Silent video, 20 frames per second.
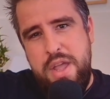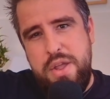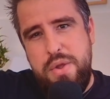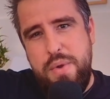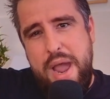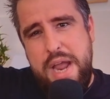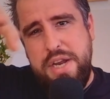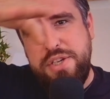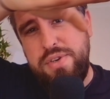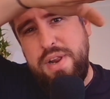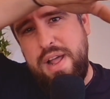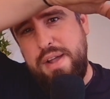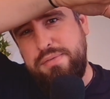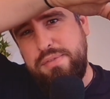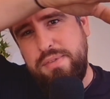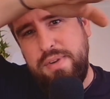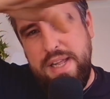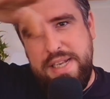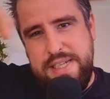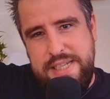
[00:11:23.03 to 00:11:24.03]
you actually have
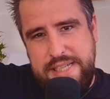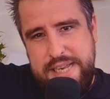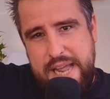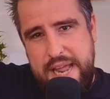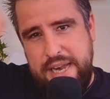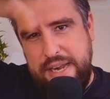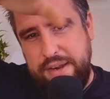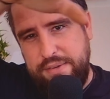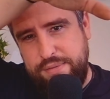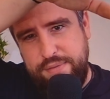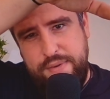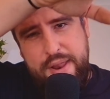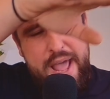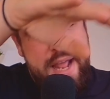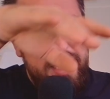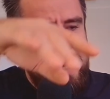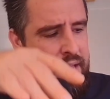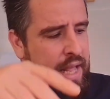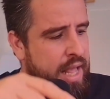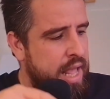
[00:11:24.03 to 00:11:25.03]
to like sand it
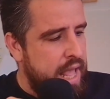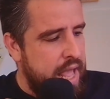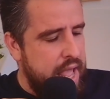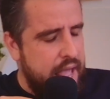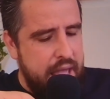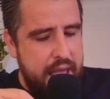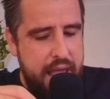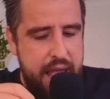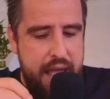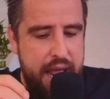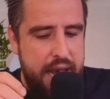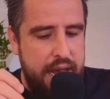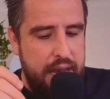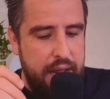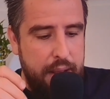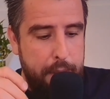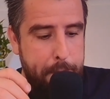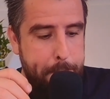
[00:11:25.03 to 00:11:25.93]
flat. And